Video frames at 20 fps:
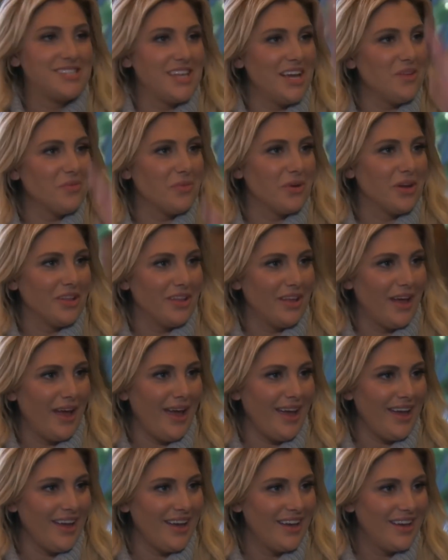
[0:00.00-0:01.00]
Is it much.
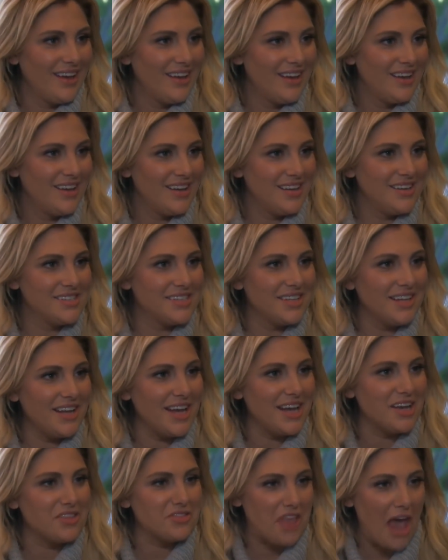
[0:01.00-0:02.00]
really? Is it
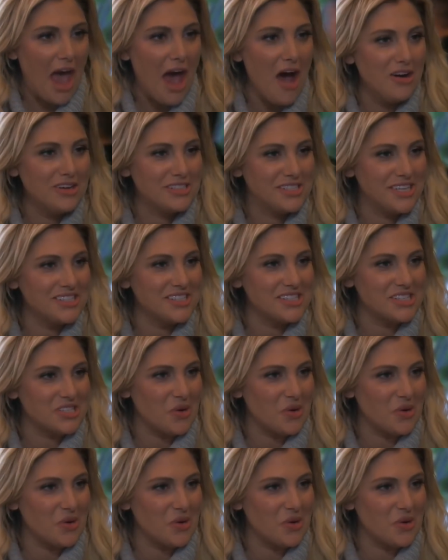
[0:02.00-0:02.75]
8,000